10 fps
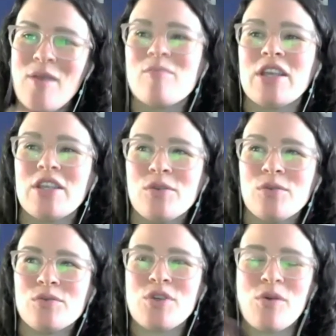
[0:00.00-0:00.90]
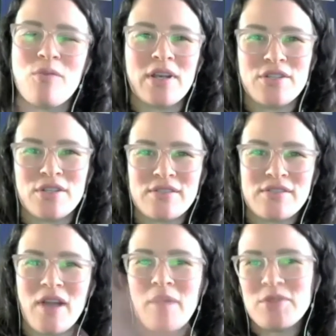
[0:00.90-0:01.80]
But you don't want to just
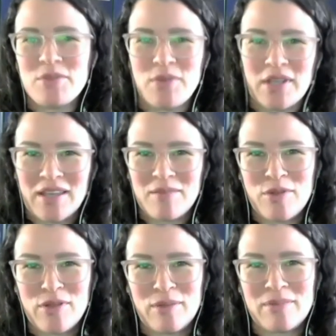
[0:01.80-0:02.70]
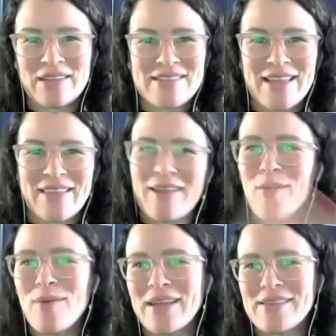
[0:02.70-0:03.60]
stop doing chemotherapy and say like,
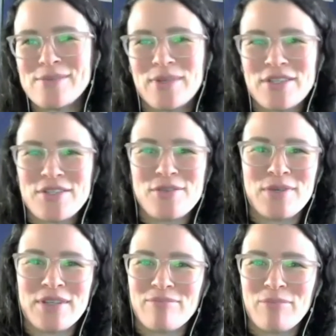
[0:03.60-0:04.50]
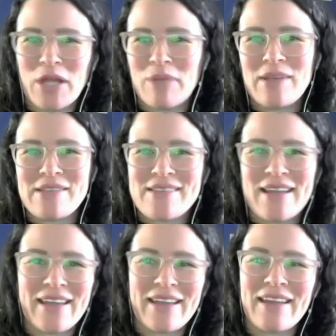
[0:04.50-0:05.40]
oh, I switched to a plant-based
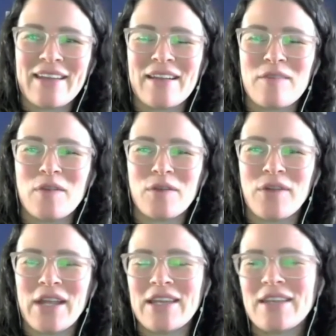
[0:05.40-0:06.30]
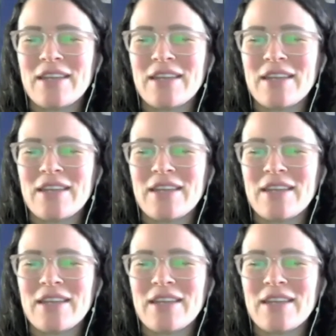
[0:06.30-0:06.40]
diet and I feel great.